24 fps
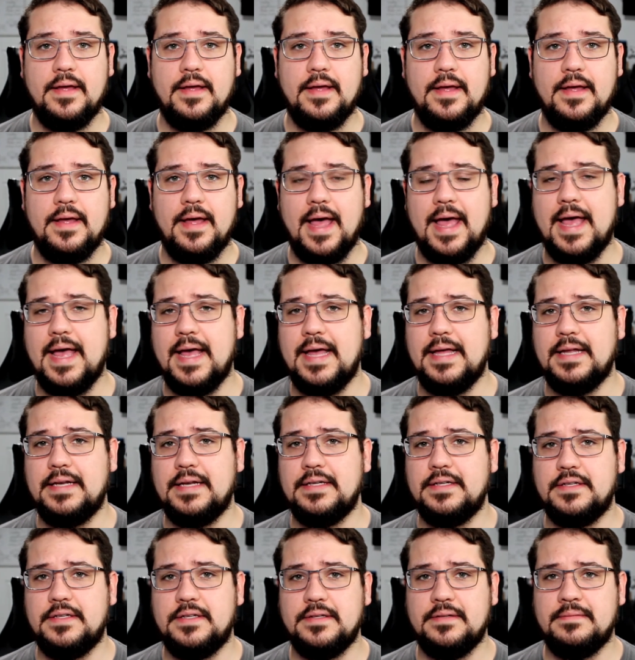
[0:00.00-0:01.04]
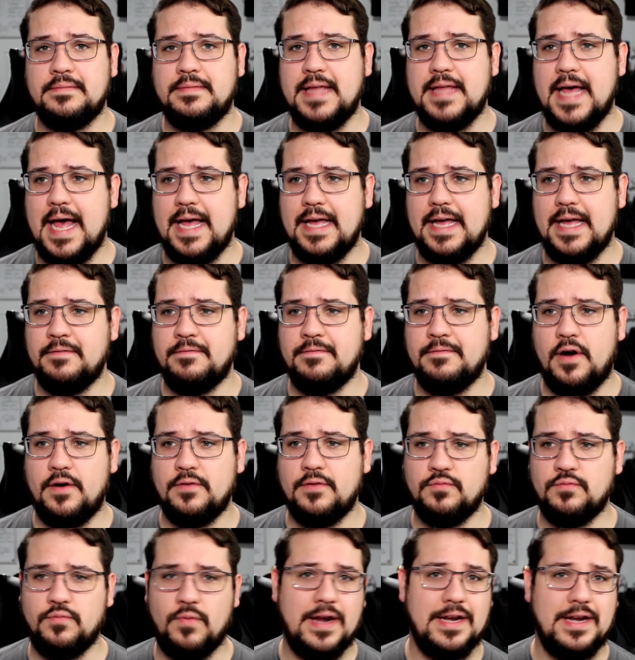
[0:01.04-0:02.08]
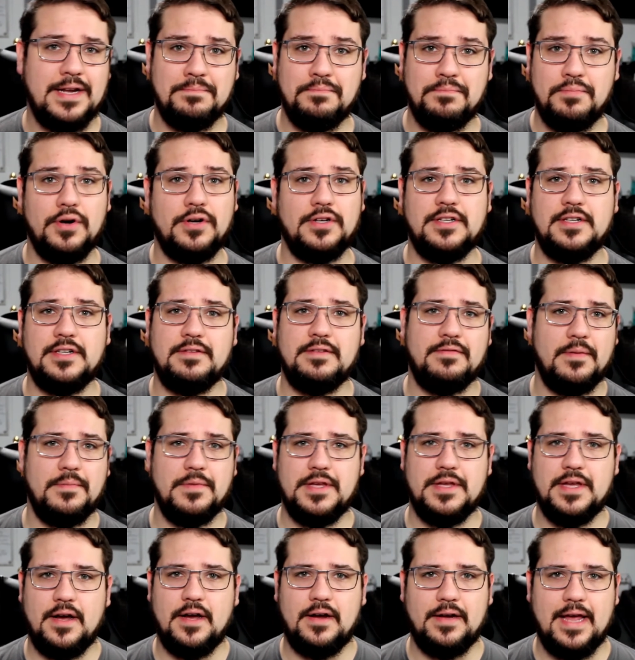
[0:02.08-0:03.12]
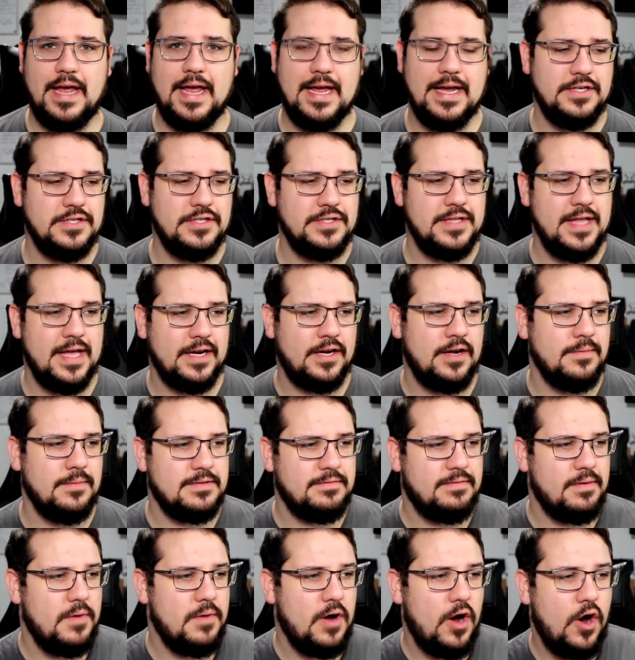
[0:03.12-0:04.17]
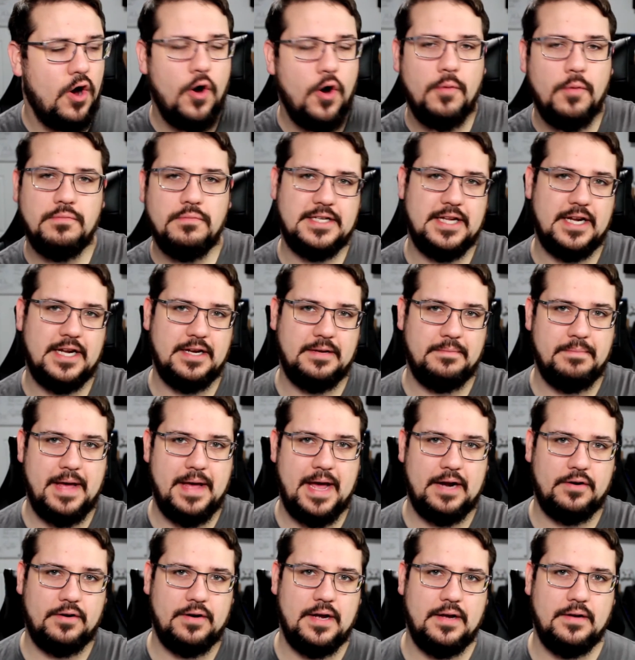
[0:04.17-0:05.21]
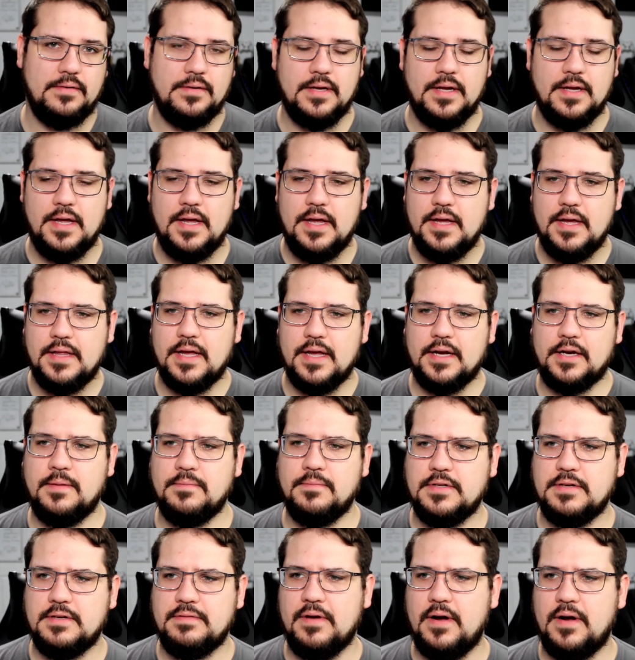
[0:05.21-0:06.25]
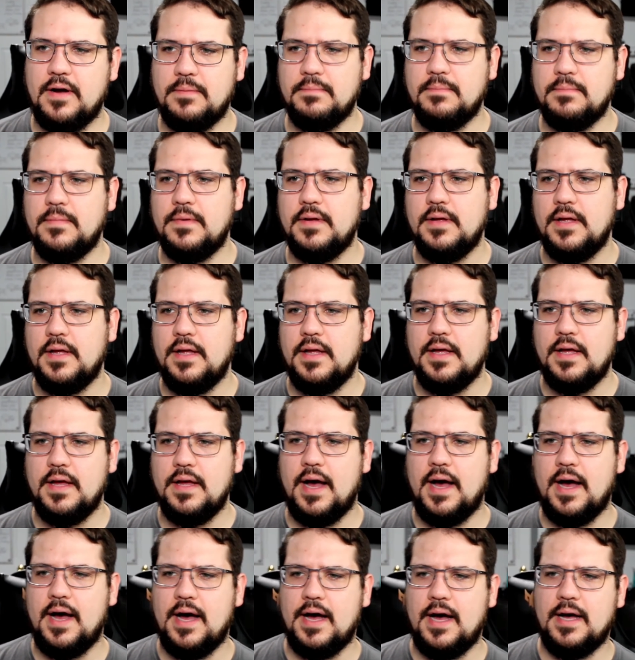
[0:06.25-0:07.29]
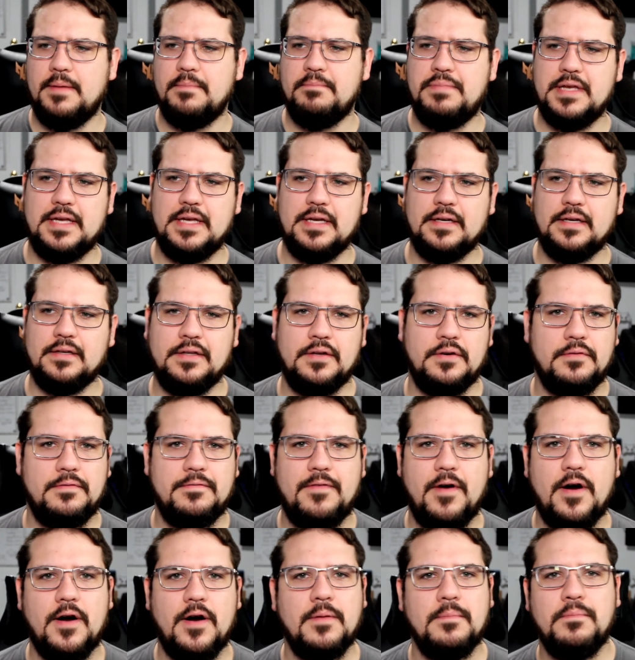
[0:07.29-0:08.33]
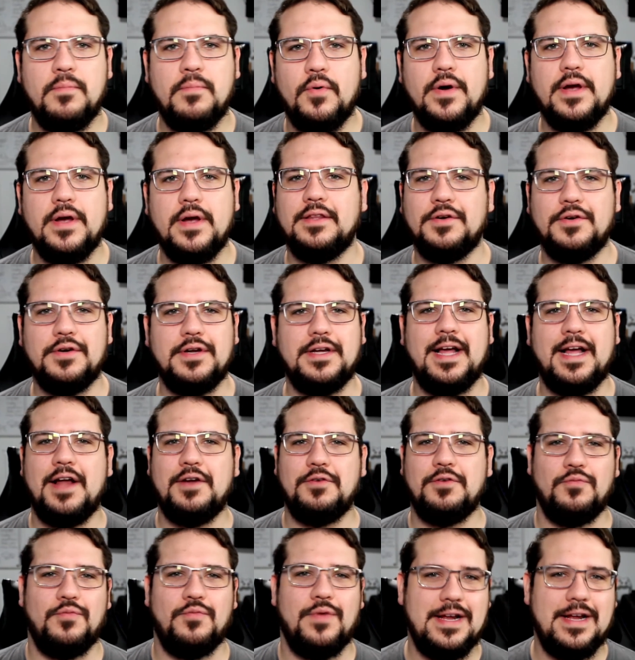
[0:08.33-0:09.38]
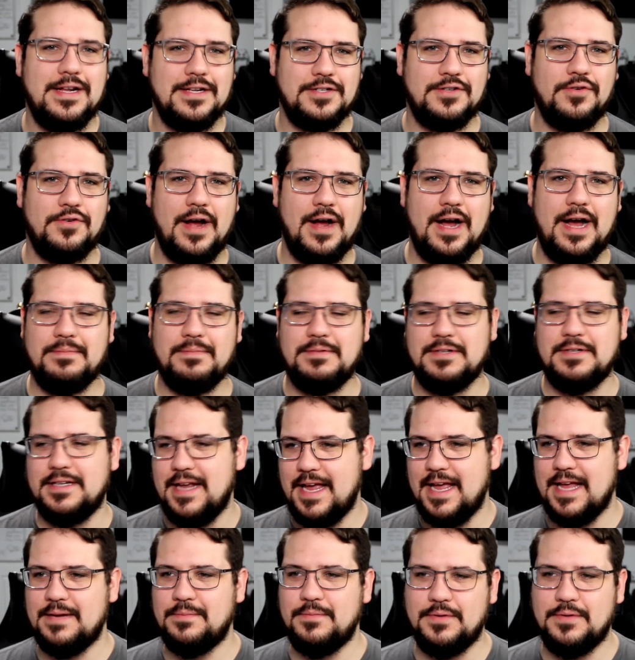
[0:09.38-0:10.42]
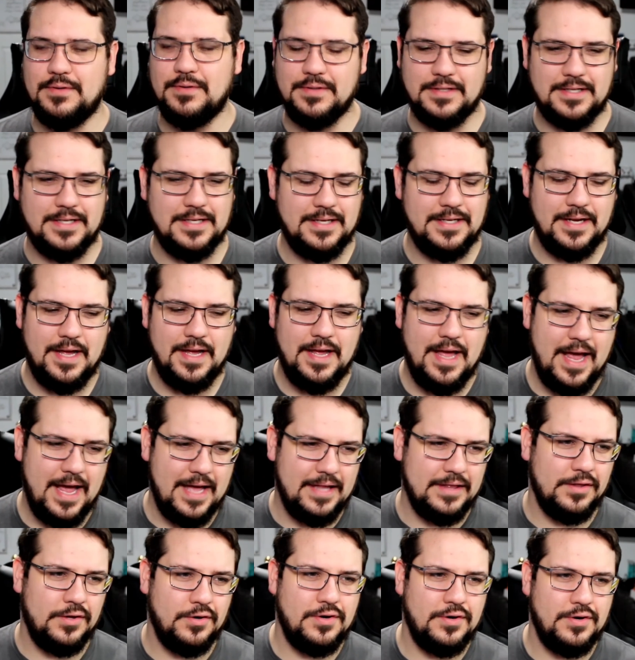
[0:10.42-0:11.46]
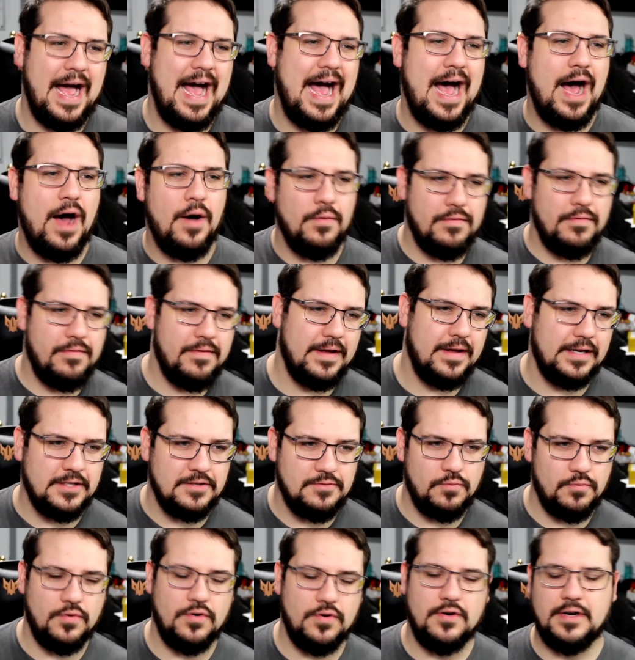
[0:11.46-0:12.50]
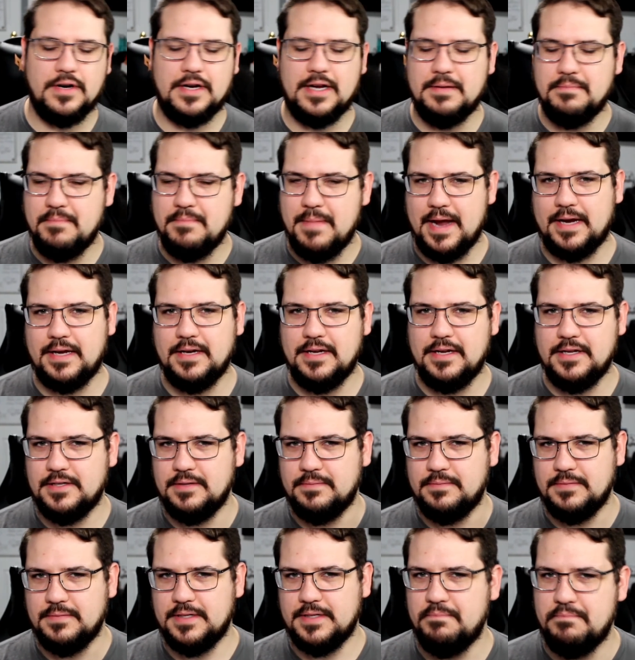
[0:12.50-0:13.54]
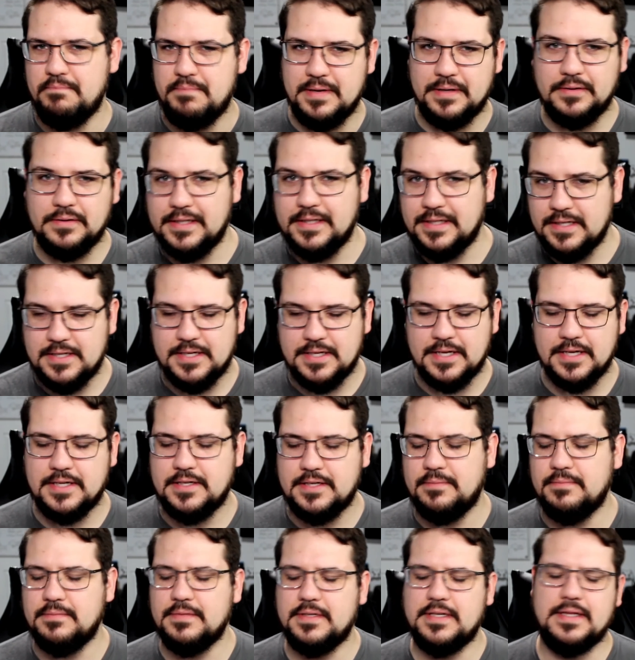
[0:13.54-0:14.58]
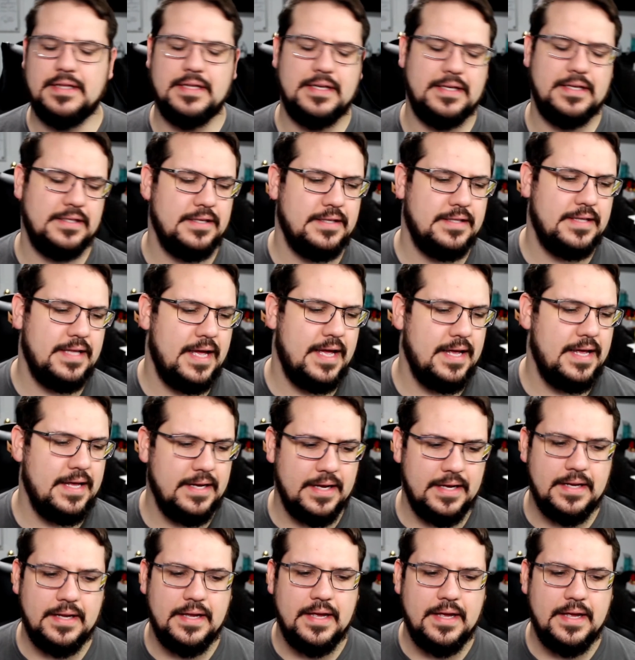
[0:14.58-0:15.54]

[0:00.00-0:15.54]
And that involved writing books from a young age. That comes from a homesteading background. That comes from uh, being a little farm boy, learning how to raise crops and animals and, and learn how things work and mechanisms and building systems and things like that. And it,